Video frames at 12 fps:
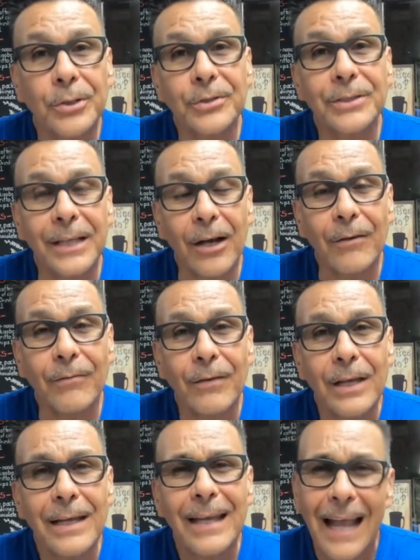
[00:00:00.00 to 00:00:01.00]
yourself
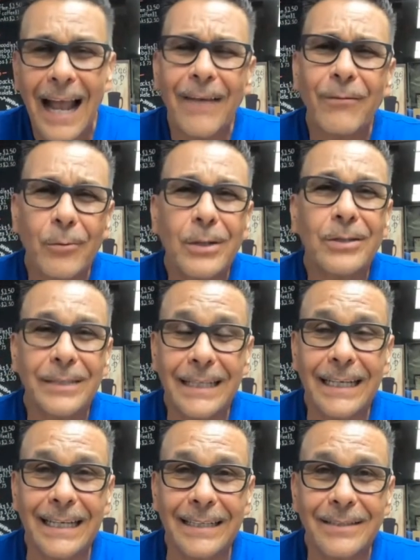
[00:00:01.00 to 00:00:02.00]
have real
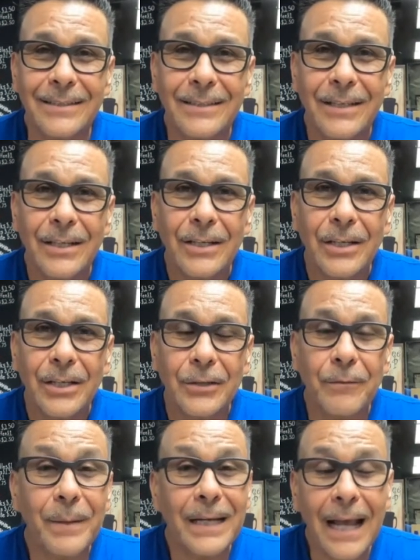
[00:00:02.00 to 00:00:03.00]
needs.
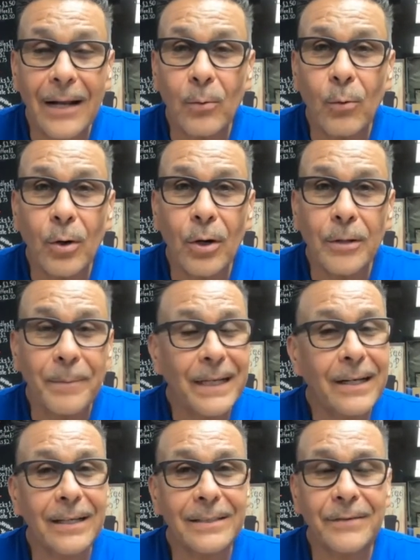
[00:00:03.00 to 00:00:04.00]
You've been out of work
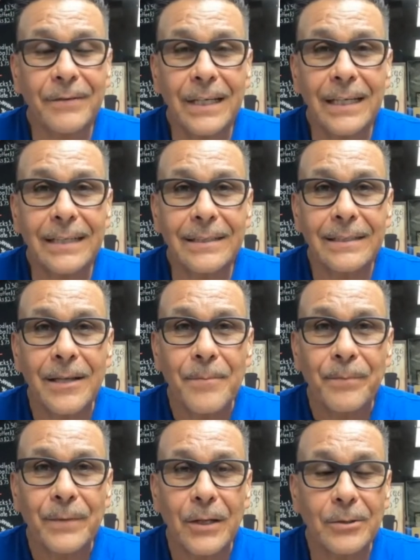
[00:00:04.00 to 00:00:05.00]
because of this.
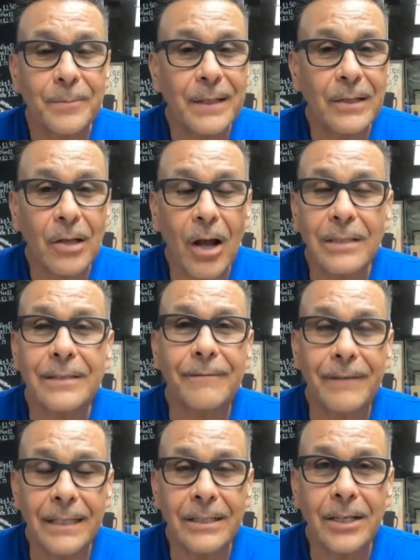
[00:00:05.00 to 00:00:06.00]
There's been a loss
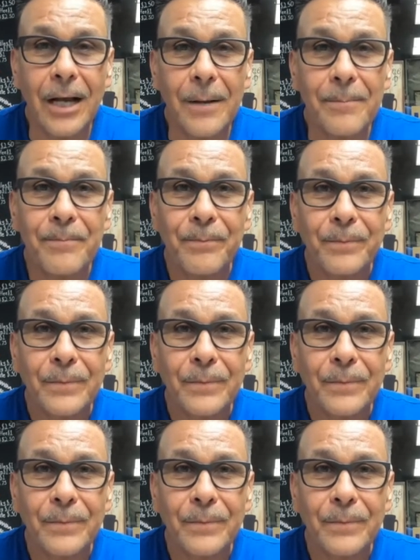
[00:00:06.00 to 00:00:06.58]
of income.